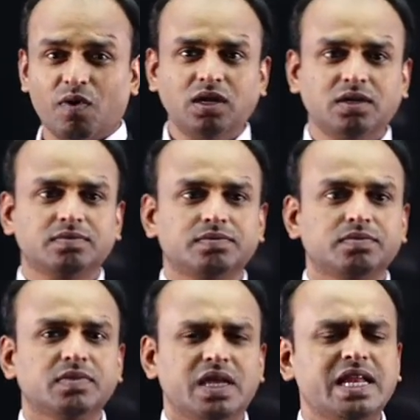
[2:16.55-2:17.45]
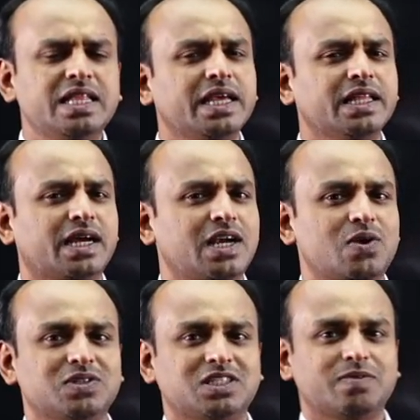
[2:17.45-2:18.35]
want, anything in the
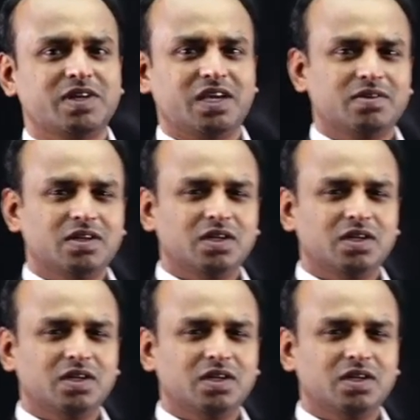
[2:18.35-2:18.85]
control system, dear.